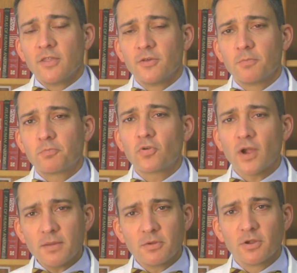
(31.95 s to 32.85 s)
The
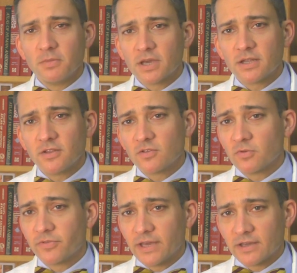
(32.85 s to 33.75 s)
primary mechanism
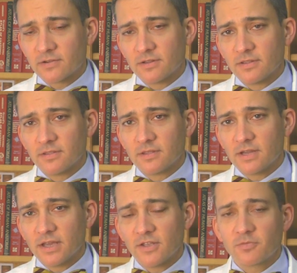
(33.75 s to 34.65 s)
of action
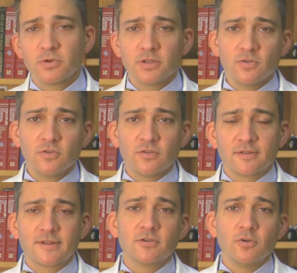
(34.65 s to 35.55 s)
that aspirin
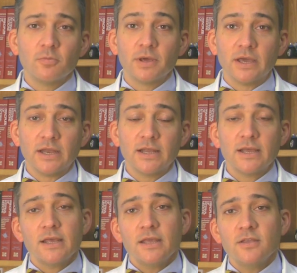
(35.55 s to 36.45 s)
uses to kill pain
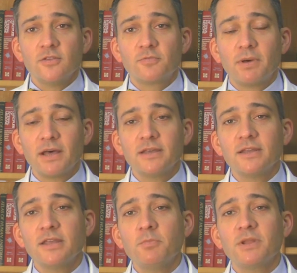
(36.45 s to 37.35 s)
is by
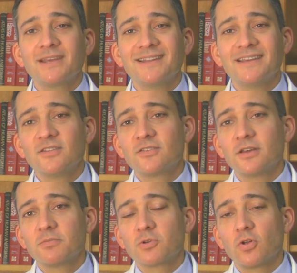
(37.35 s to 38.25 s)
inhibiting an
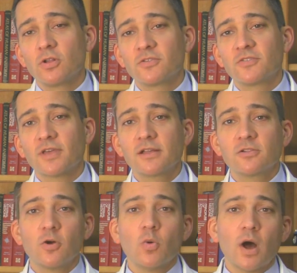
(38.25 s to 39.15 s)
enzyme called
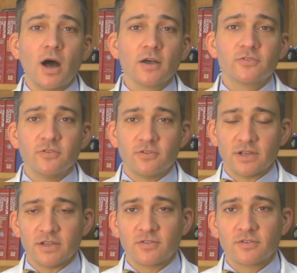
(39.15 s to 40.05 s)
cyclooxygenase.